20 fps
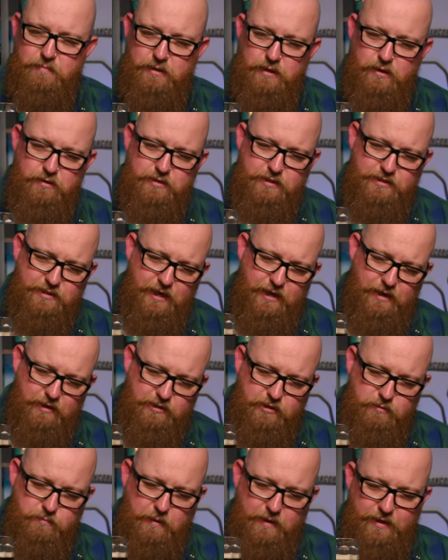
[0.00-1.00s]
because I
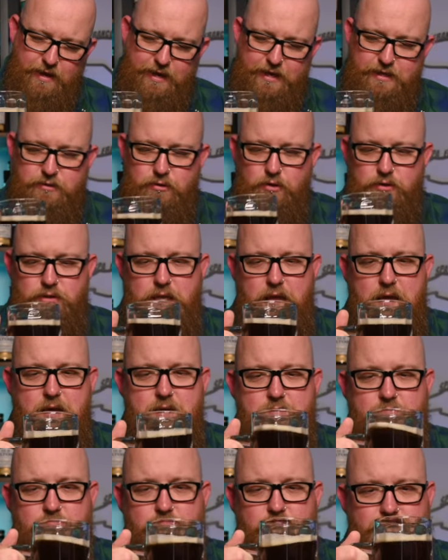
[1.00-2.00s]
suspect that is just
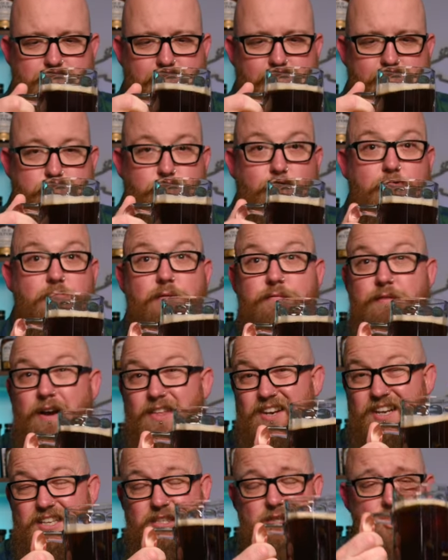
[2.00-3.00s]
this glassware and the fact
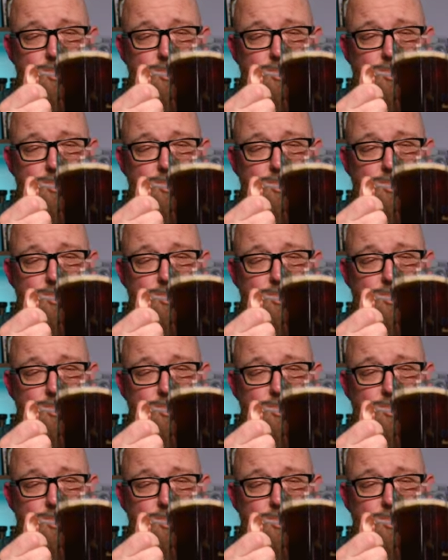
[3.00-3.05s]
that it's